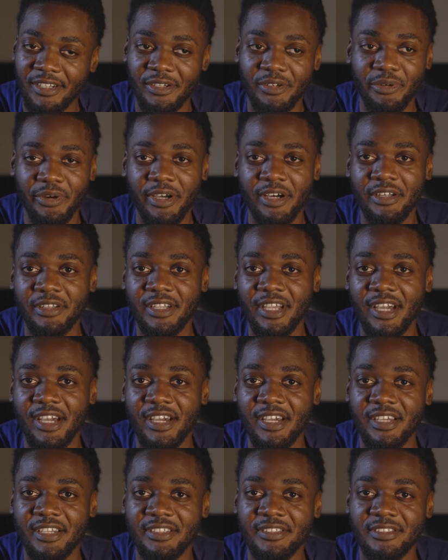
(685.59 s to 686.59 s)
Well,
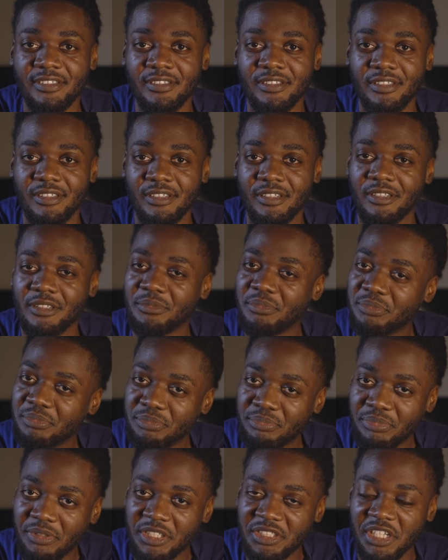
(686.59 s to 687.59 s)
guys,
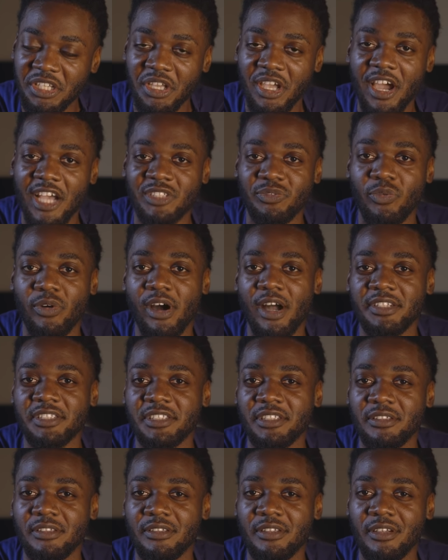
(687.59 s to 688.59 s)
appreciate you guys
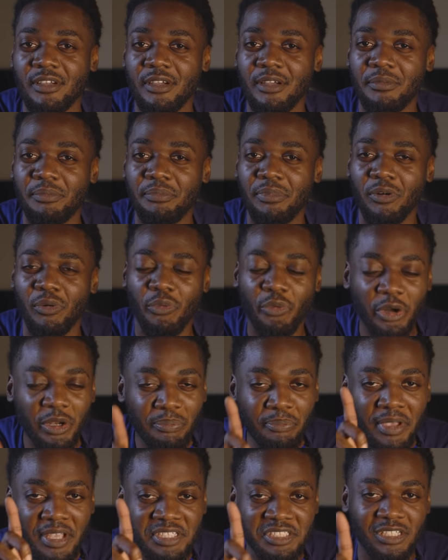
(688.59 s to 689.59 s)
watching. But
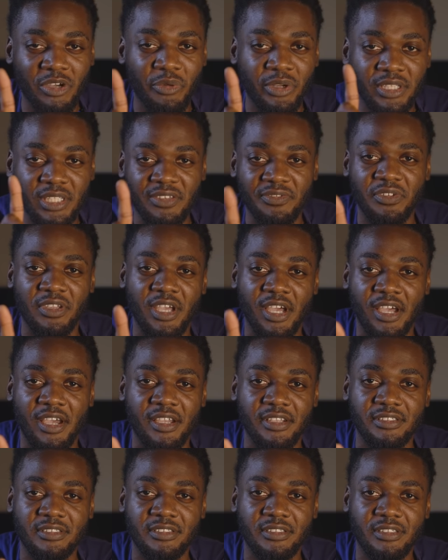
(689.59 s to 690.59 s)
one message I want to leave you
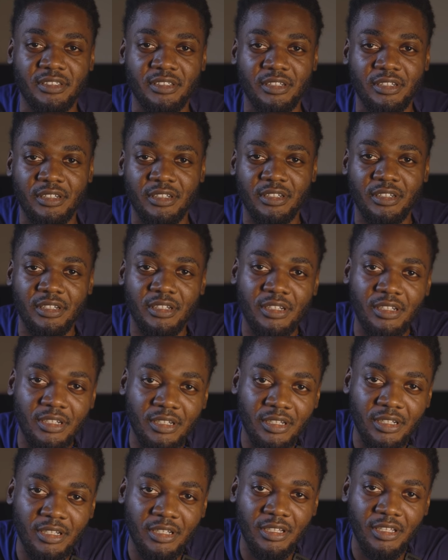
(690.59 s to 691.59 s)
guys.
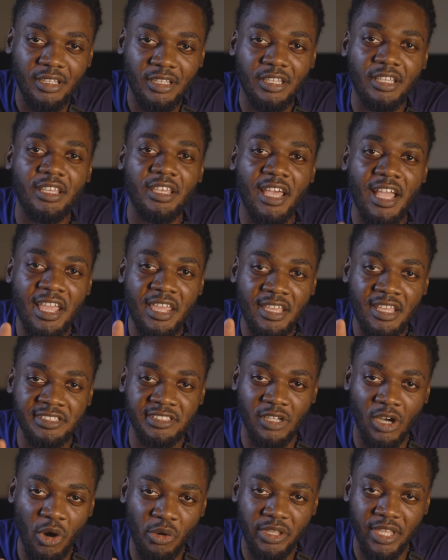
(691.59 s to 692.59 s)
It
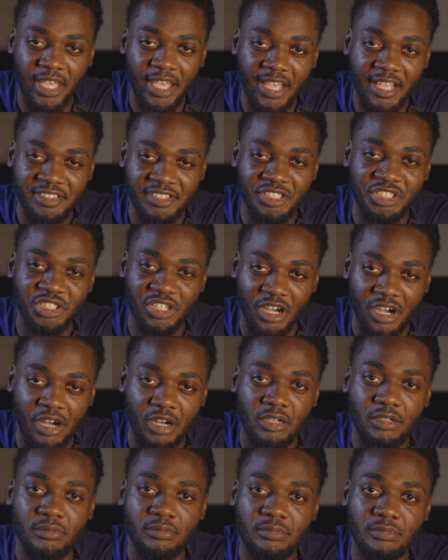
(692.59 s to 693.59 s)
is okay to
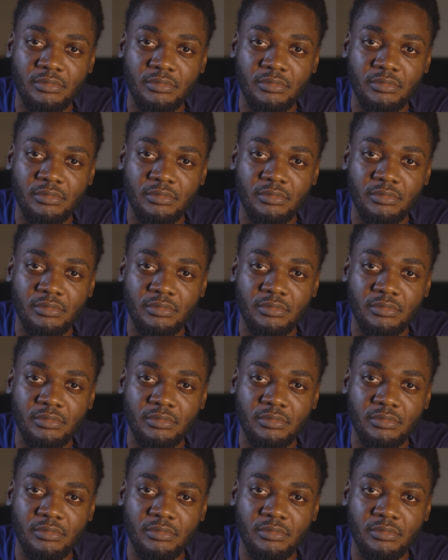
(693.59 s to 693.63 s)
jog.